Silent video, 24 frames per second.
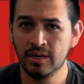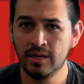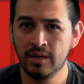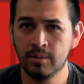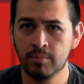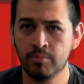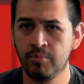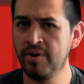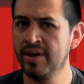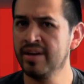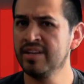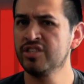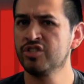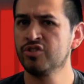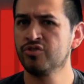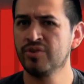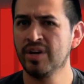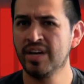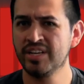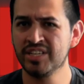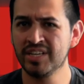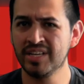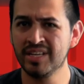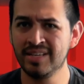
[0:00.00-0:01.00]
Brianna's
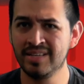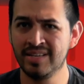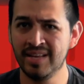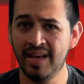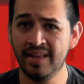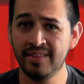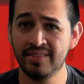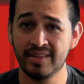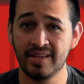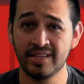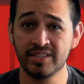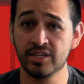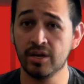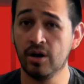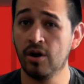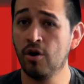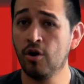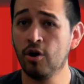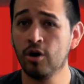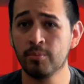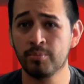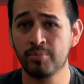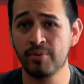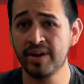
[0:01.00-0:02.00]
tragic death is a
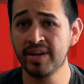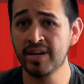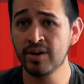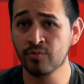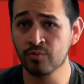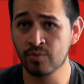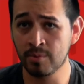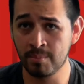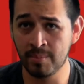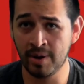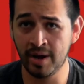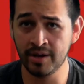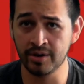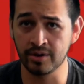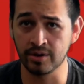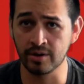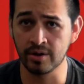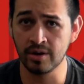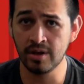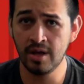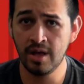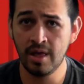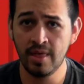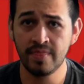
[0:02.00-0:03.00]
heartbreaking reminder
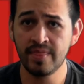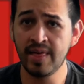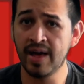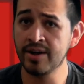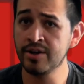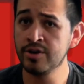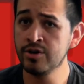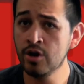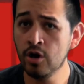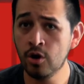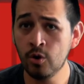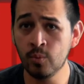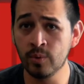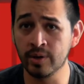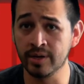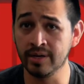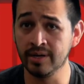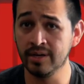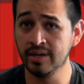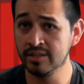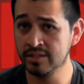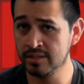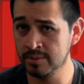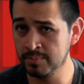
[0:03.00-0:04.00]
that no
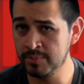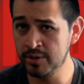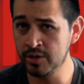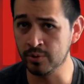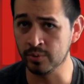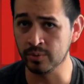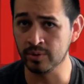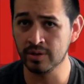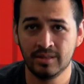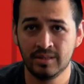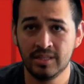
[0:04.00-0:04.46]
one is immune.